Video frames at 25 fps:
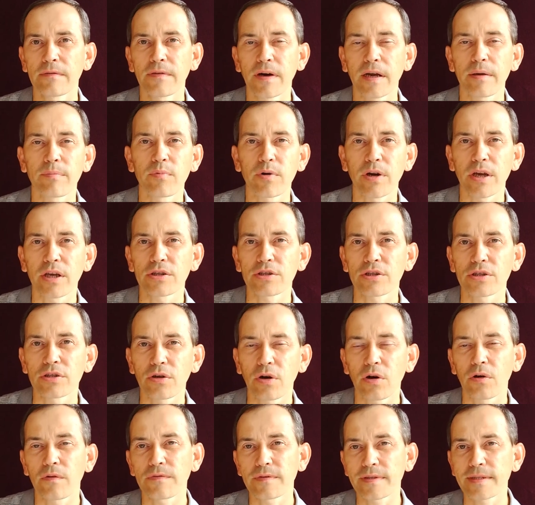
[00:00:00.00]
vibration
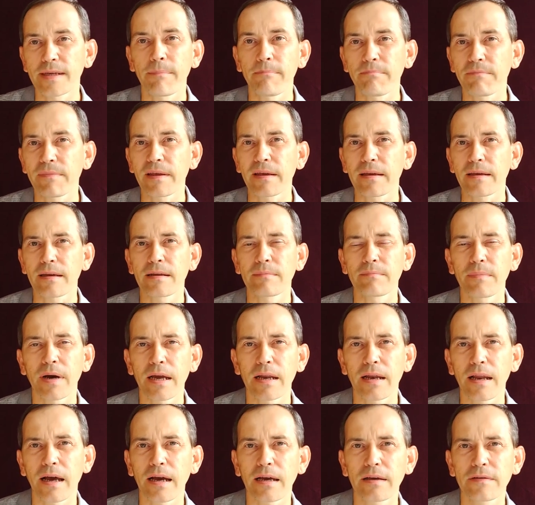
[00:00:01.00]
of something in my
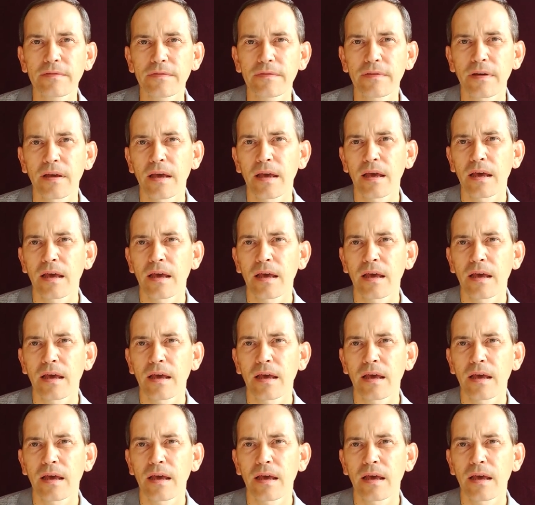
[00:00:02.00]
life